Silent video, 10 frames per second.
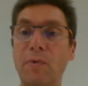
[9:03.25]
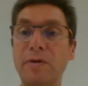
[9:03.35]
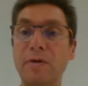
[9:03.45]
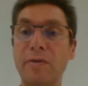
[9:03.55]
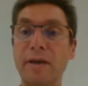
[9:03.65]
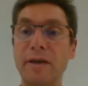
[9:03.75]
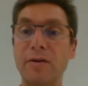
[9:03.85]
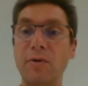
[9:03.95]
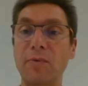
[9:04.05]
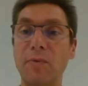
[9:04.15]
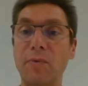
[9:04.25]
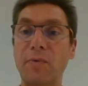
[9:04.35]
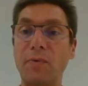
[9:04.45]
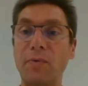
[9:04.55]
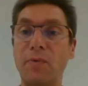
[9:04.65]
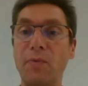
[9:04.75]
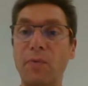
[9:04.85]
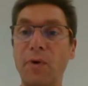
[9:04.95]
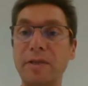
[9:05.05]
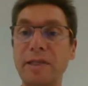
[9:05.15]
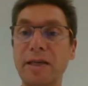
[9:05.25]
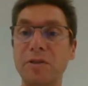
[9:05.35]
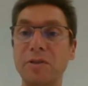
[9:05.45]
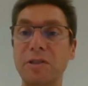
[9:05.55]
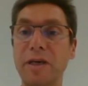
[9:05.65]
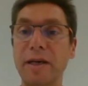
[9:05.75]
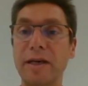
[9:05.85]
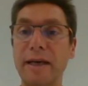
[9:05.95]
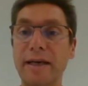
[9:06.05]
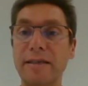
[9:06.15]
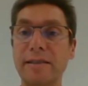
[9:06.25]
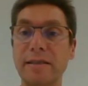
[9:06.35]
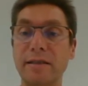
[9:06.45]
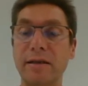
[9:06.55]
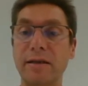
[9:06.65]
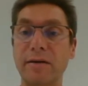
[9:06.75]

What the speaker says: what do you think? What can you share as